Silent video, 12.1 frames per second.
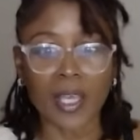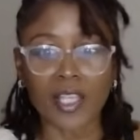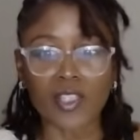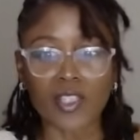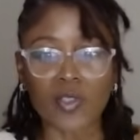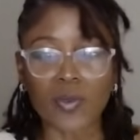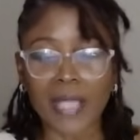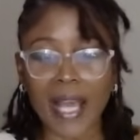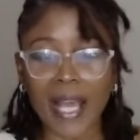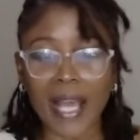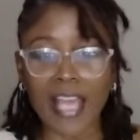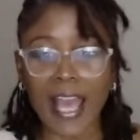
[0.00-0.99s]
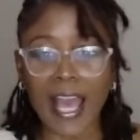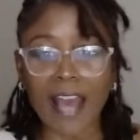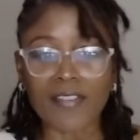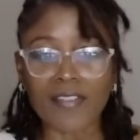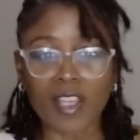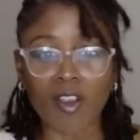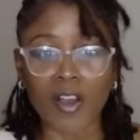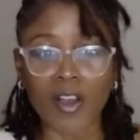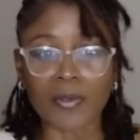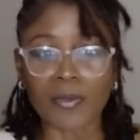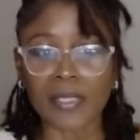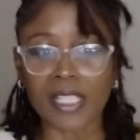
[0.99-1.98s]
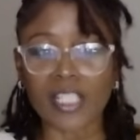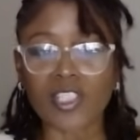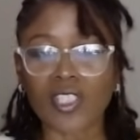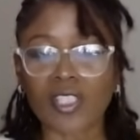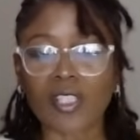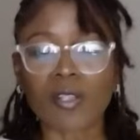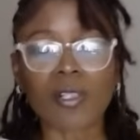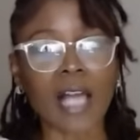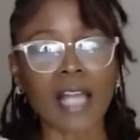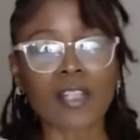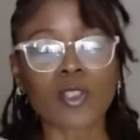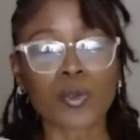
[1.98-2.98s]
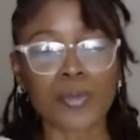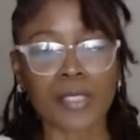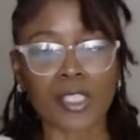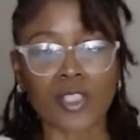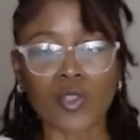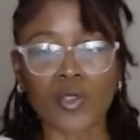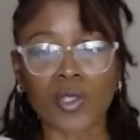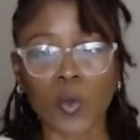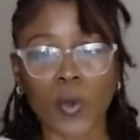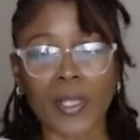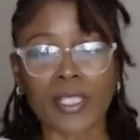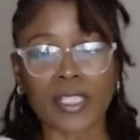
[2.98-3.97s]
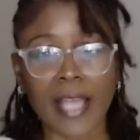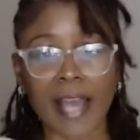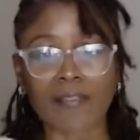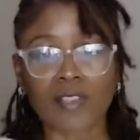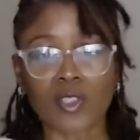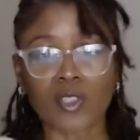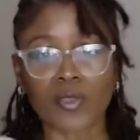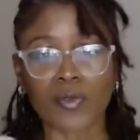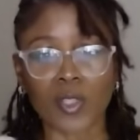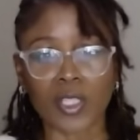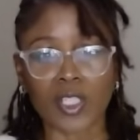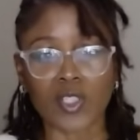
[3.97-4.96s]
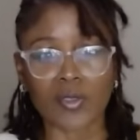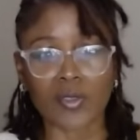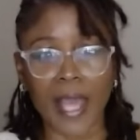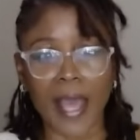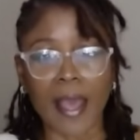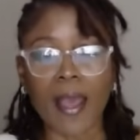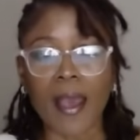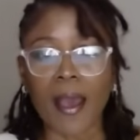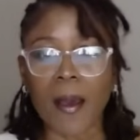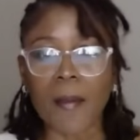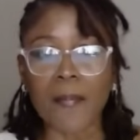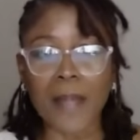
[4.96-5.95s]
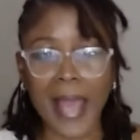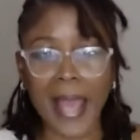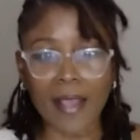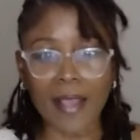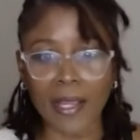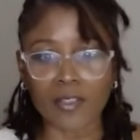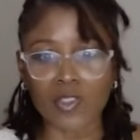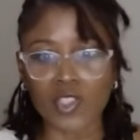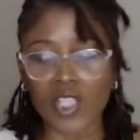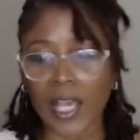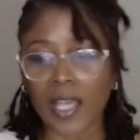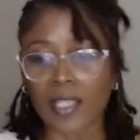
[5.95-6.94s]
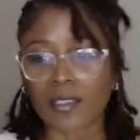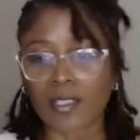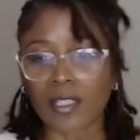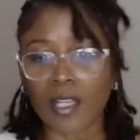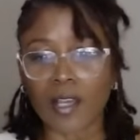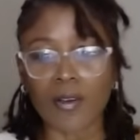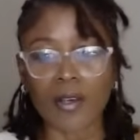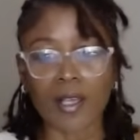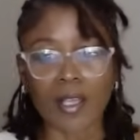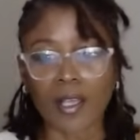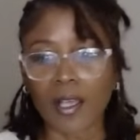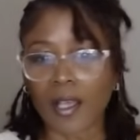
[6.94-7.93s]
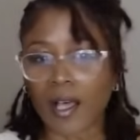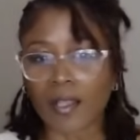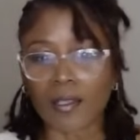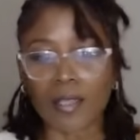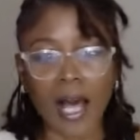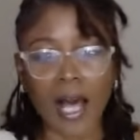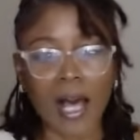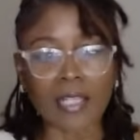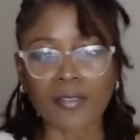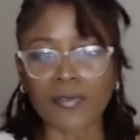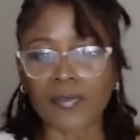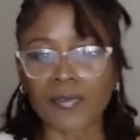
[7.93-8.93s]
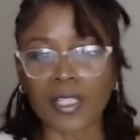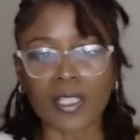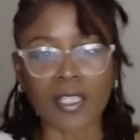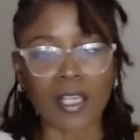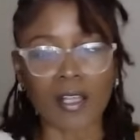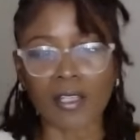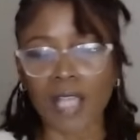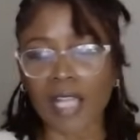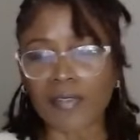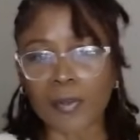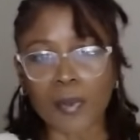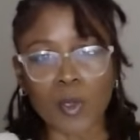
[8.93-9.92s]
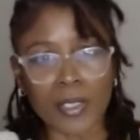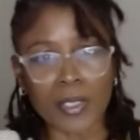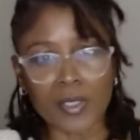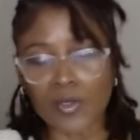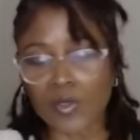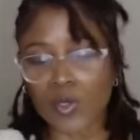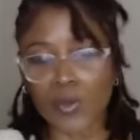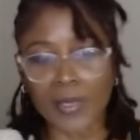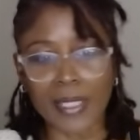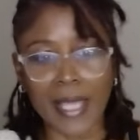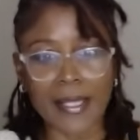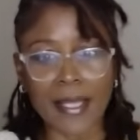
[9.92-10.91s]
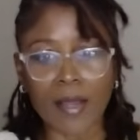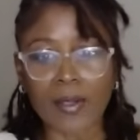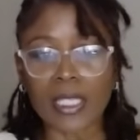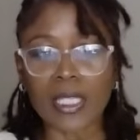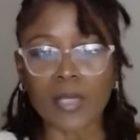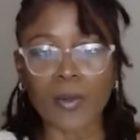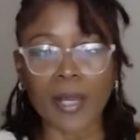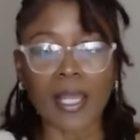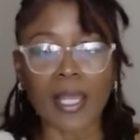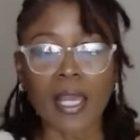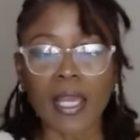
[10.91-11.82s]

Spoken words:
And you would have to have their authorization. There are a lot of hoops that you're going to have to do if you're going to do that. A background check, you know, a lot of a lot of employers are doing that now anyway.